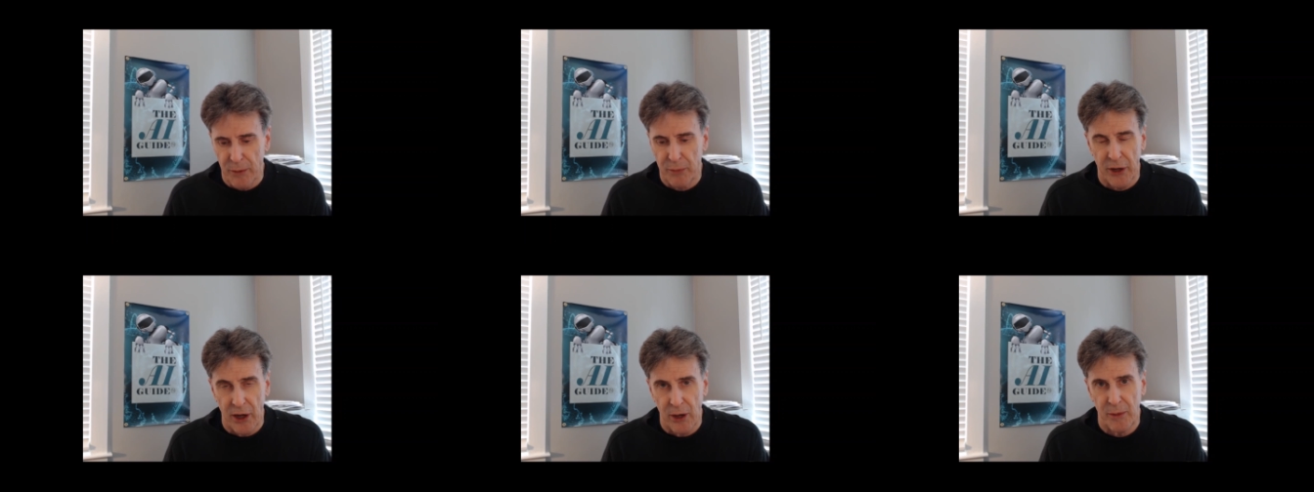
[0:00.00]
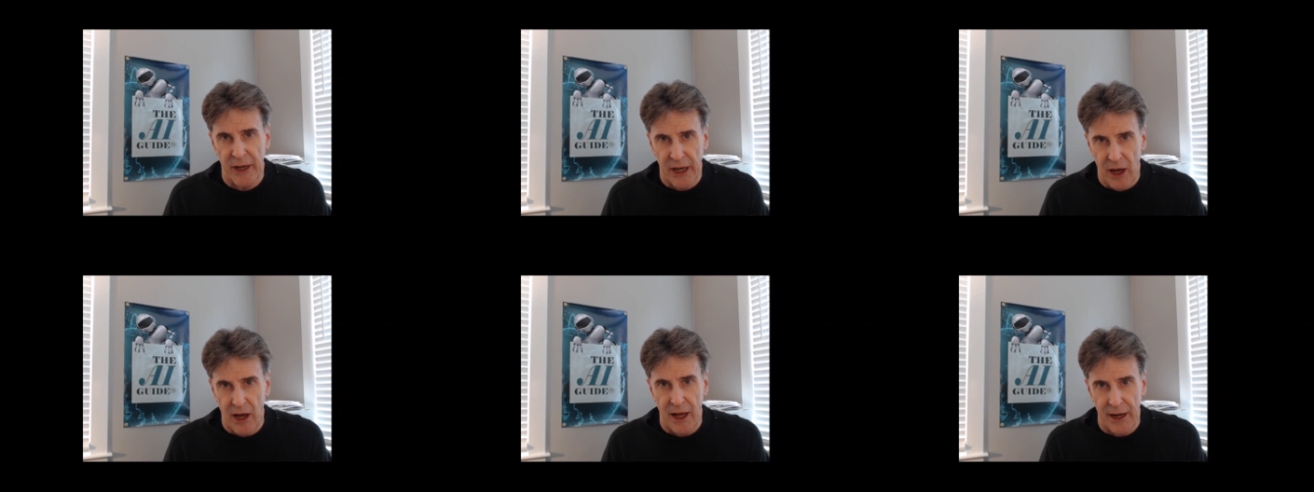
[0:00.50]
probe and
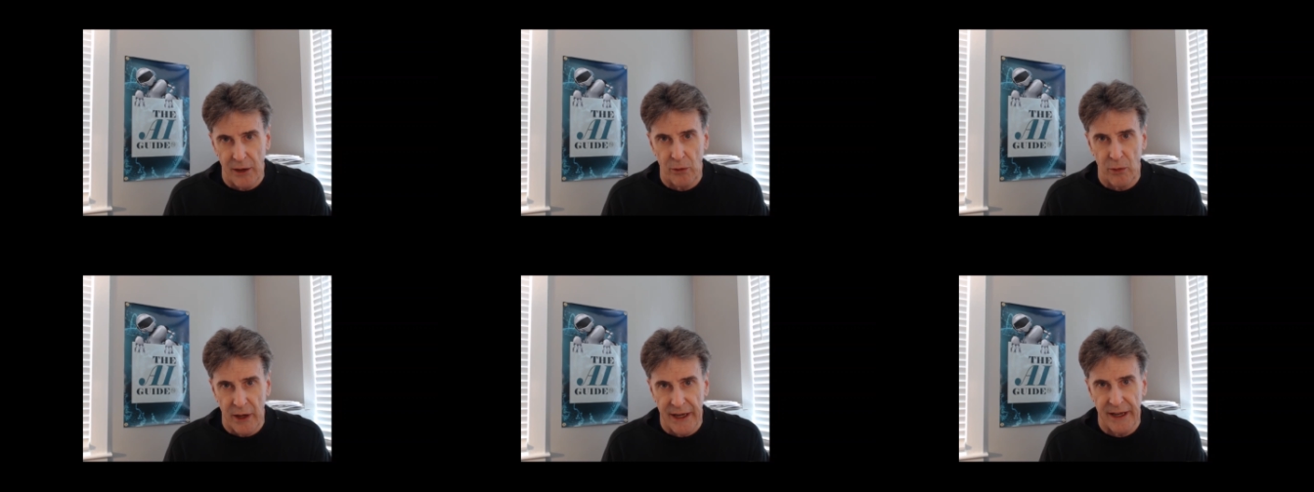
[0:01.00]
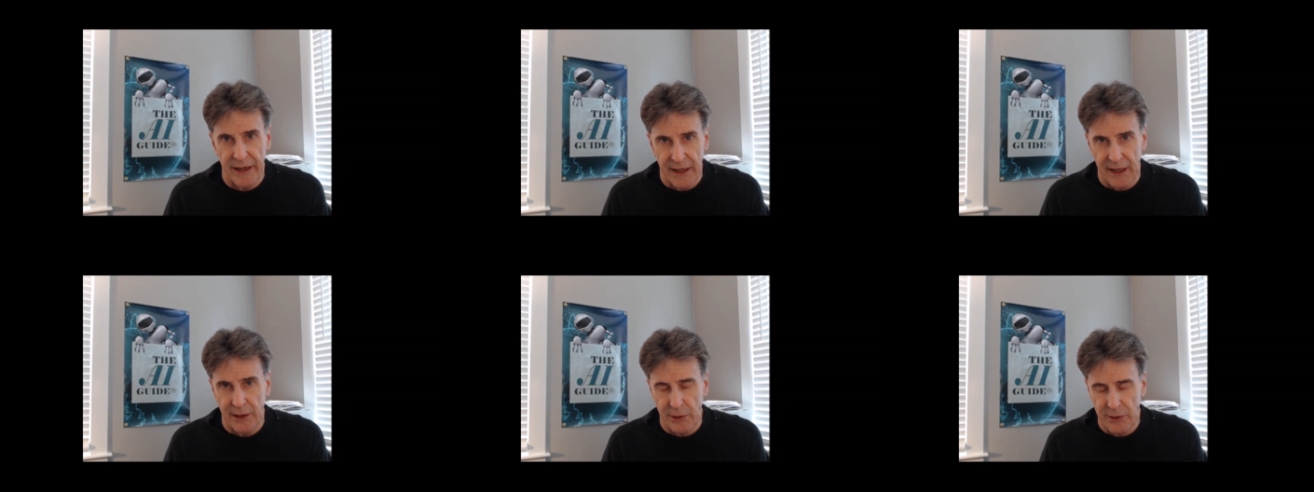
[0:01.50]
audit what it
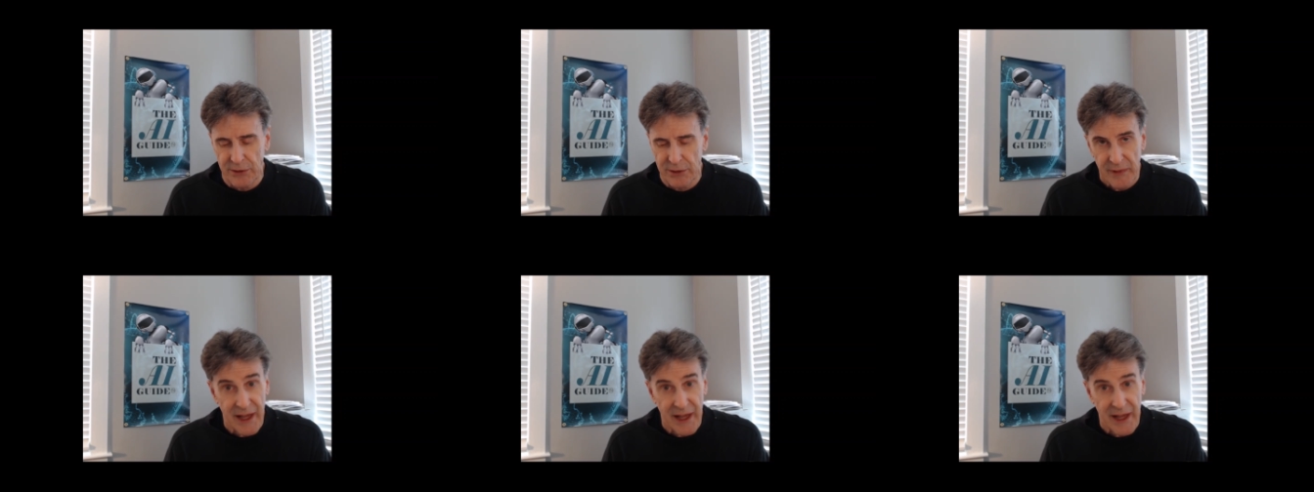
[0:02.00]
knows.